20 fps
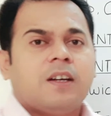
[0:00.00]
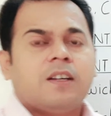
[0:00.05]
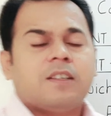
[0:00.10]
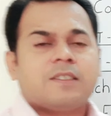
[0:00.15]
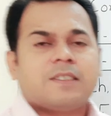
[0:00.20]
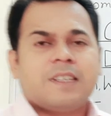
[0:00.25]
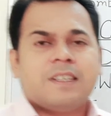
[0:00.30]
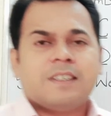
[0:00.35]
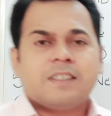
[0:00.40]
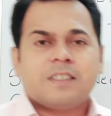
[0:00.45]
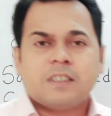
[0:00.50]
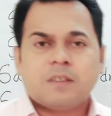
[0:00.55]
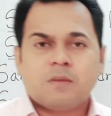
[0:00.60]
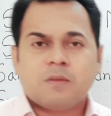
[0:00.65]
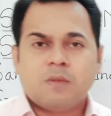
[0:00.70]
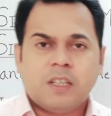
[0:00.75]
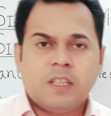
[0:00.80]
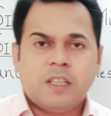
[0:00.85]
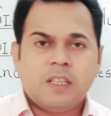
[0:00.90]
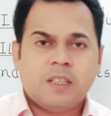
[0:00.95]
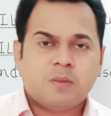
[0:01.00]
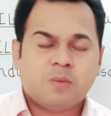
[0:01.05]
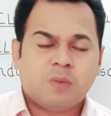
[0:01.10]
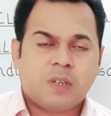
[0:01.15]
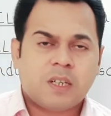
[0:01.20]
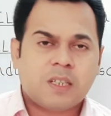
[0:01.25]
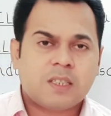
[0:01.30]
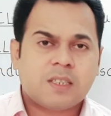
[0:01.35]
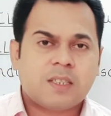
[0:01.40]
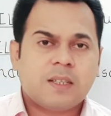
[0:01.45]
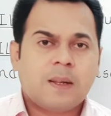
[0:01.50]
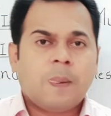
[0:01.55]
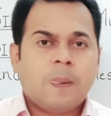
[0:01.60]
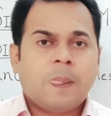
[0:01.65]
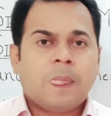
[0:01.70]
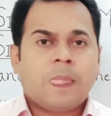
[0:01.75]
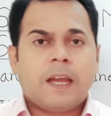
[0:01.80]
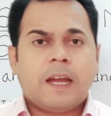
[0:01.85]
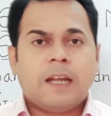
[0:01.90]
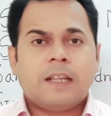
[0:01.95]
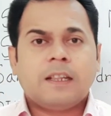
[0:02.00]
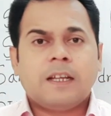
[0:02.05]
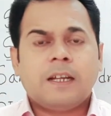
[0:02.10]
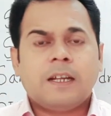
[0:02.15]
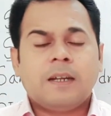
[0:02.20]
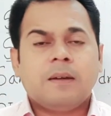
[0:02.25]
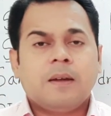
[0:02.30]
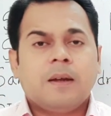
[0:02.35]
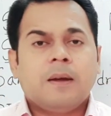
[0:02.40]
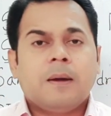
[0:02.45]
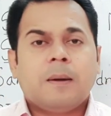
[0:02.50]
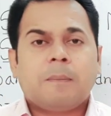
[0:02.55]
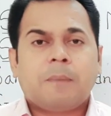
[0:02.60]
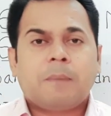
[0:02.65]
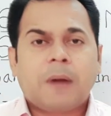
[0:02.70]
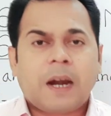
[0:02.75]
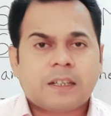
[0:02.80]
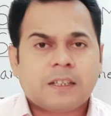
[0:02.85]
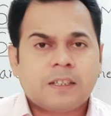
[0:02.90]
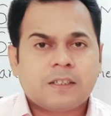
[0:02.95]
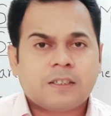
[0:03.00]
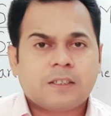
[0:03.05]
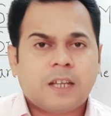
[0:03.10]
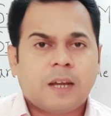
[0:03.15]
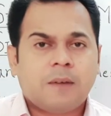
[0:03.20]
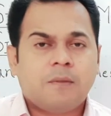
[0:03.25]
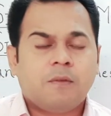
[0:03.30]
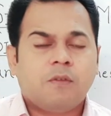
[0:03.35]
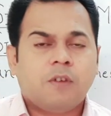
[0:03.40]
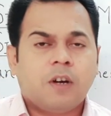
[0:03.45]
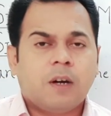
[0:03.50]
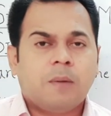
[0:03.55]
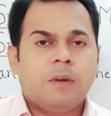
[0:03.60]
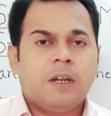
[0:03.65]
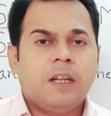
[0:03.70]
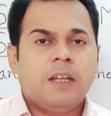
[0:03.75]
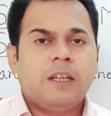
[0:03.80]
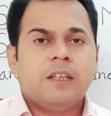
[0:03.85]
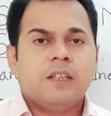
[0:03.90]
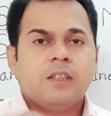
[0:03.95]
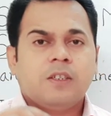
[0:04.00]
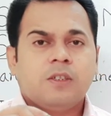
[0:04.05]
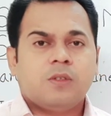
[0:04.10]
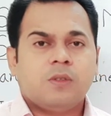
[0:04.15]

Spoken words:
sentences with these words and then practice them verbally